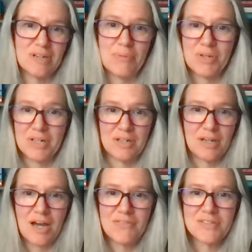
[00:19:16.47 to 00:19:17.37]
I
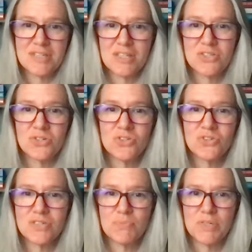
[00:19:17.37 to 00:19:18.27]
mean, obviously the
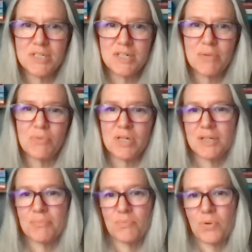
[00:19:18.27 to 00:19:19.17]
surgery's been done,
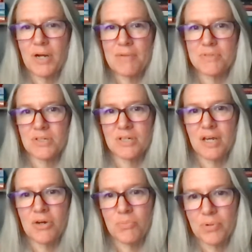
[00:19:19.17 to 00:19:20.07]
but perhaps it
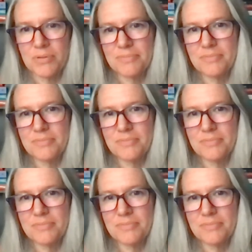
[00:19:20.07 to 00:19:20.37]
could help.